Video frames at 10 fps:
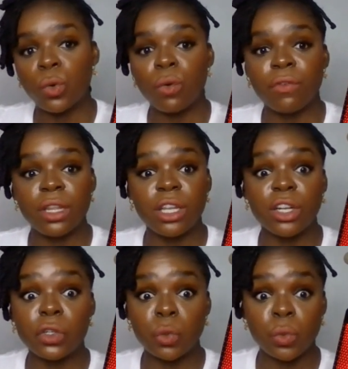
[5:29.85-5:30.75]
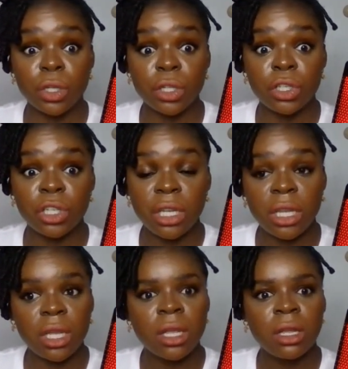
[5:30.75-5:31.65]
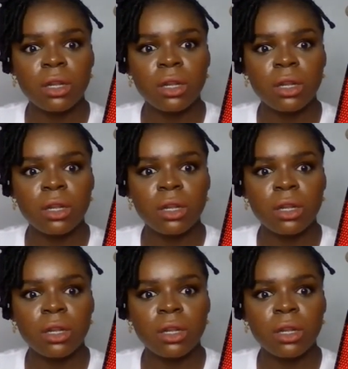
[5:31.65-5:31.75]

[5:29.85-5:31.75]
over the years where she